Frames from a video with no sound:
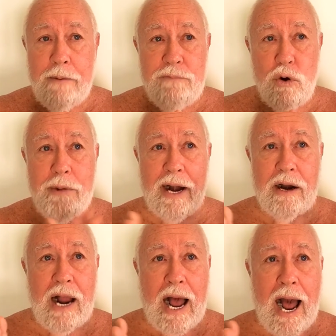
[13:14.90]
no matter
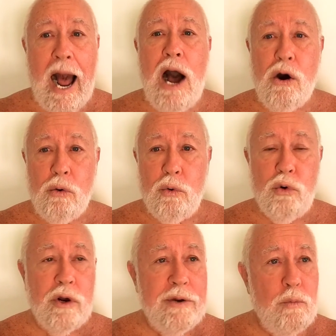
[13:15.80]
how
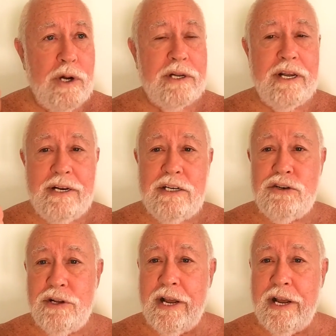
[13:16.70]
or in what condition